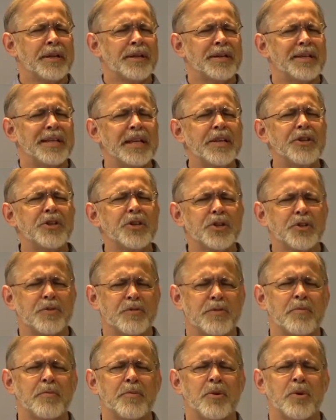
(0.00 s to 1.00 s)
Teach us
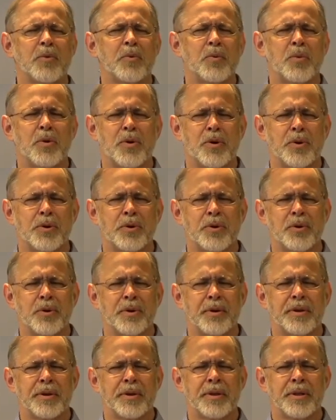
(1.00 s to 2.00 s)
from your word,
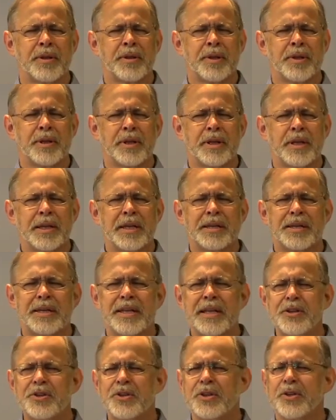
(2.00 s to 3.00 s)
Lord.
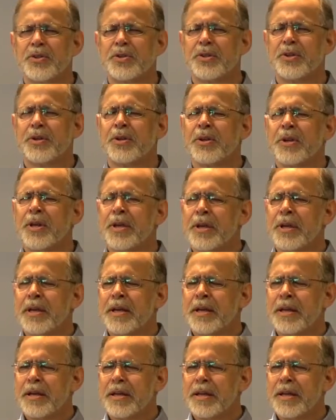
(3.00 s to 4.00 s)
Teach us to,
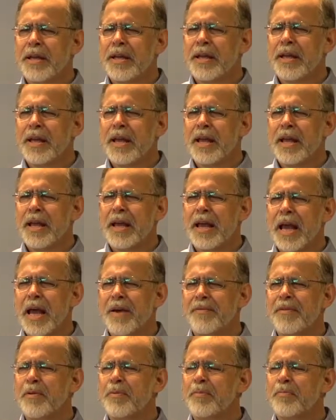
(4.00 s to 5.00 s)

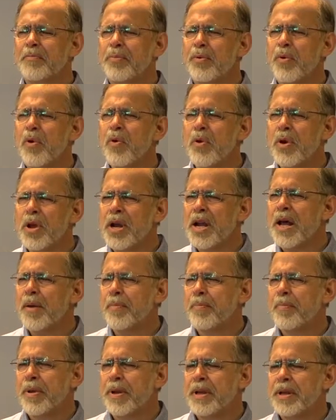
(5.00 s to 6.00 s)
having broken
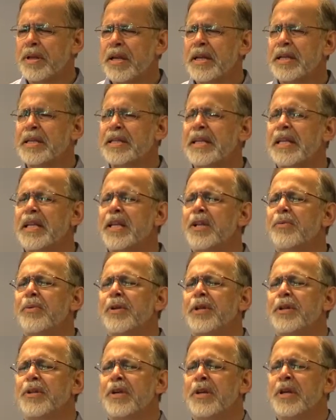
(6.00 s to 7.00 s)
up and
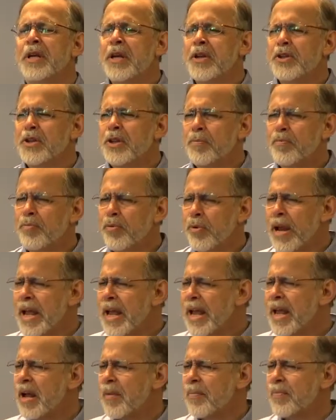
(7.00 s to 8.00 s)
continuing to, to
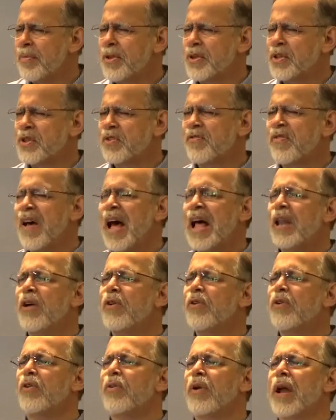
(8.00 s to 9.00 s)
break up this
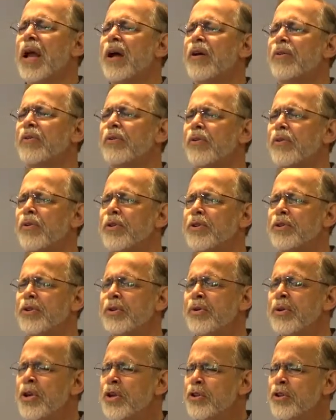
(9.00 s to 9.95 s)
fallow ground, Lord, to,